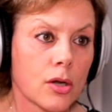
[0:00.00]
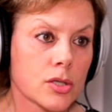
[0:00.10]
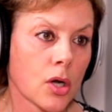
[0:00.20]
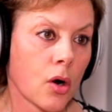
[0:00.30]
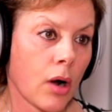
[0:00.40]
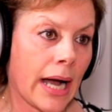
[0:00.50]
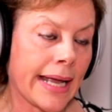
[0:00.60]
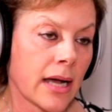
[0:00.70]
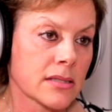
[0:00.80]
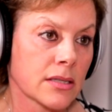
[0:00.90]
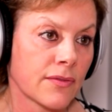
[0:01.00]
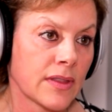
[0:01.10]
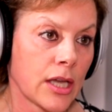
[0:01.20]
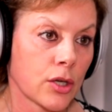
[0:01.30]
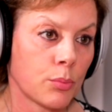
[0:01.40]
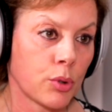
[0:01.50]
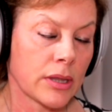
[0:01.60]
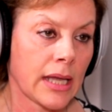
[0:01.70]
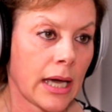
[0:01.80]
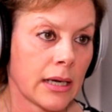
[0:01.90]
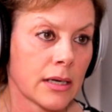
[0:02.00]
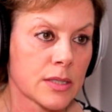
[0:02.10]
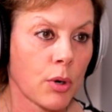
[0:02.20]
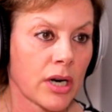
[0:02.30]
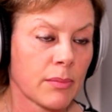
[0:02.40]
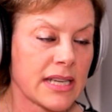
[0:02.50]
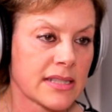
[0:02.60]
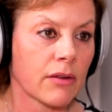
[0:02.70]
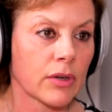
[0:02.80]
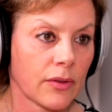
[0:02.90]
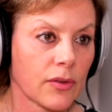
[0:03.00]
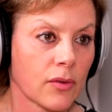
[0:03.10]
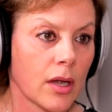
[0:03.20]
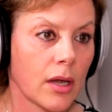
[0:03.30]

So I asked if they could put that in as part of my severance.